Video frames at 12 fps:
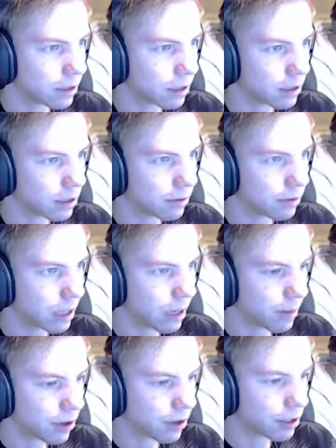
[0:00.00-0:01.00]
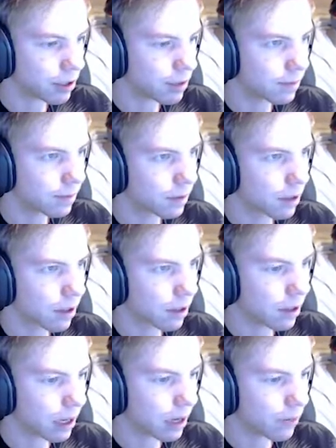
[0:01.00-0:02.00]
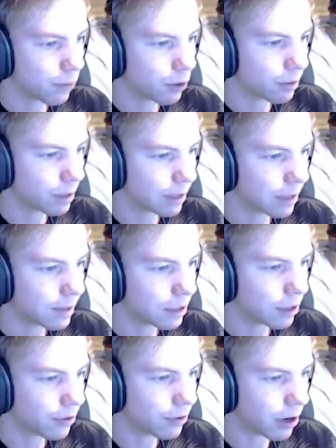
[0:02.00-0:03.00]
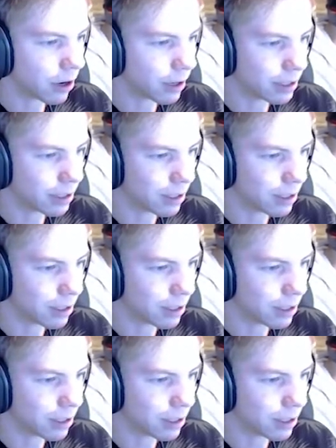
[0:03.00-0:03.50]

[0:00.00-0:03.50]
so damn hard that he won't believe his own eyes.